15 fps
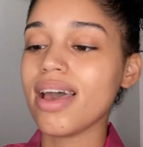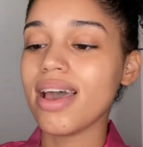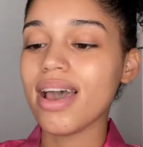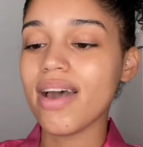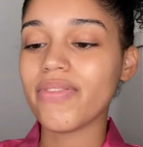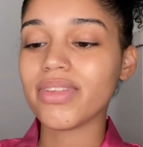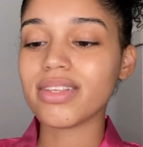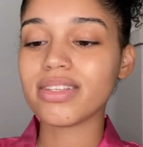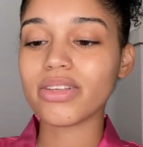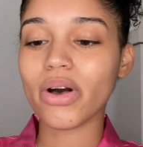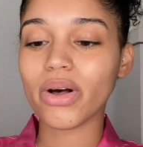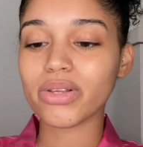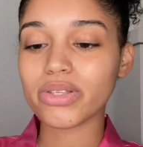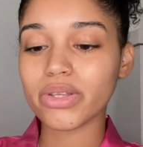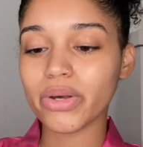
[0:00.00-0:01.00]
And this is
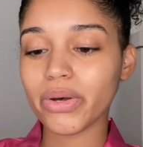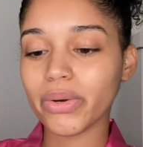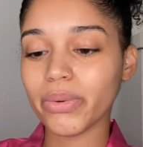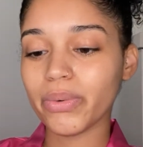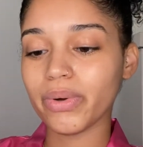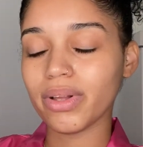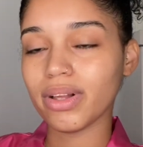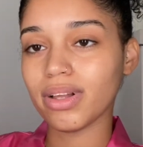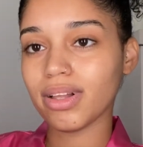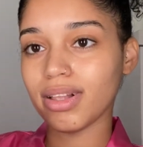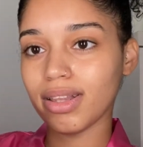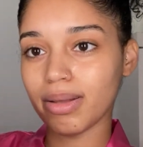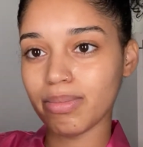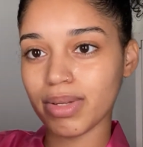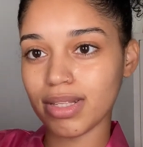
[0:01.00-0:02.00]
also,
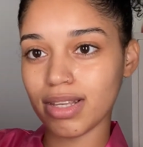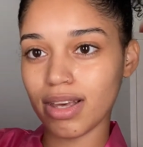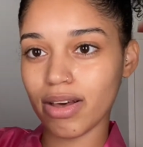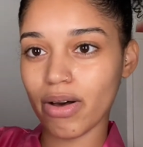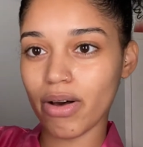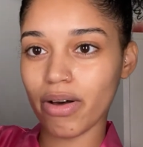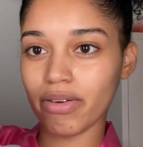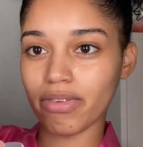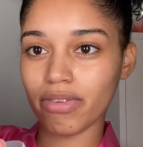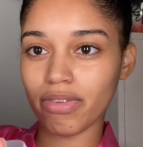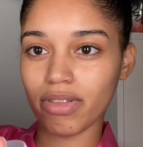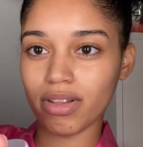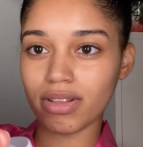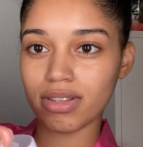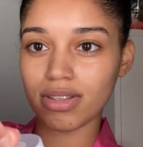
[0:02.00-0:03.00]
let me take off
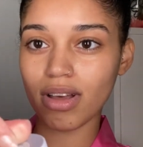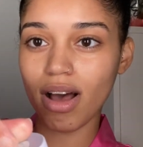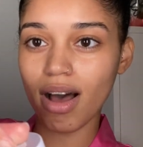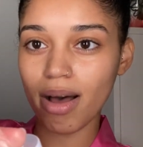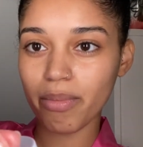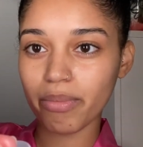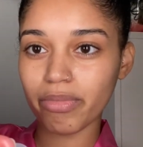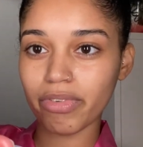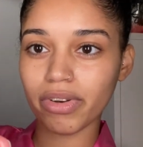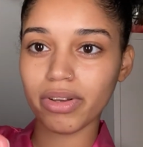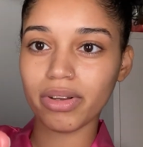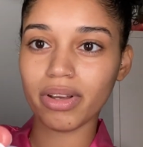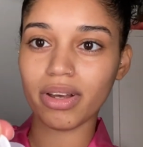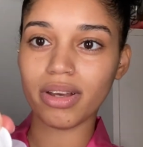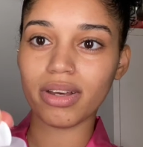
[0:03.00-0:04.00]
the top for
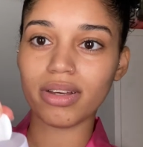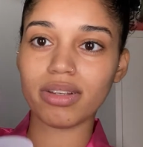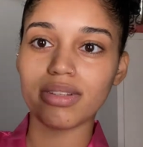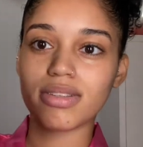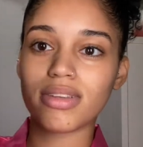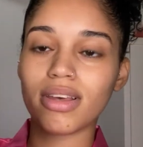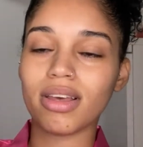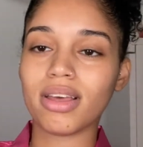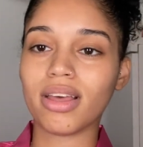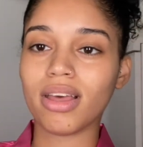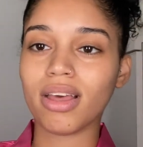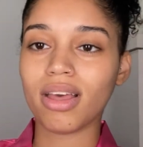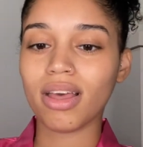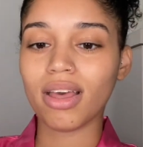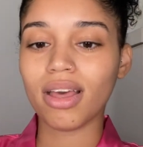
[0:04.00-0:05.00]
you guys,
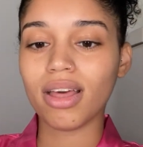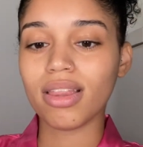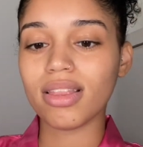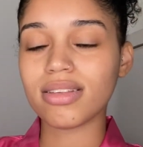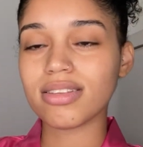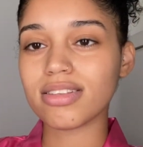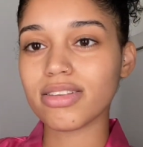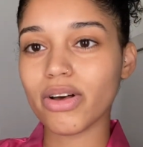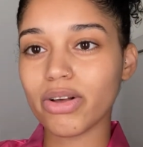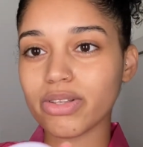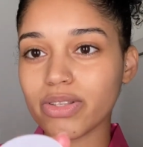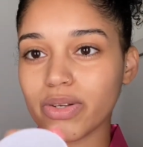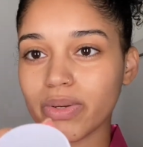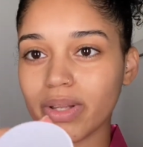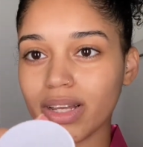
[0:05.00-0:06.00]
this is
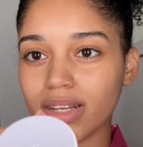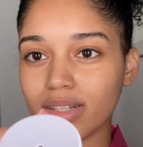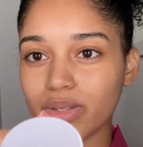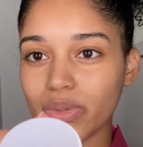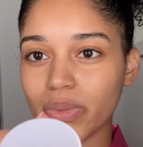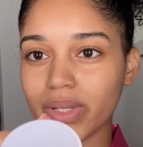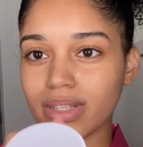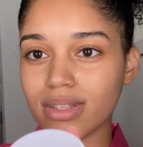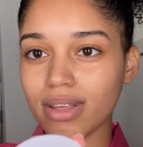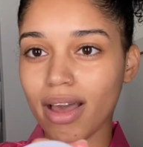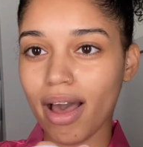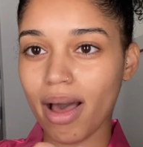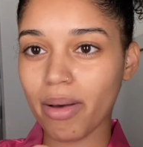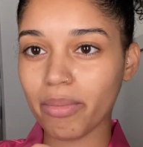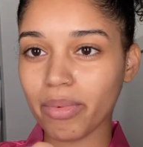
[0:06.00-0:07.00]
also like a twist cap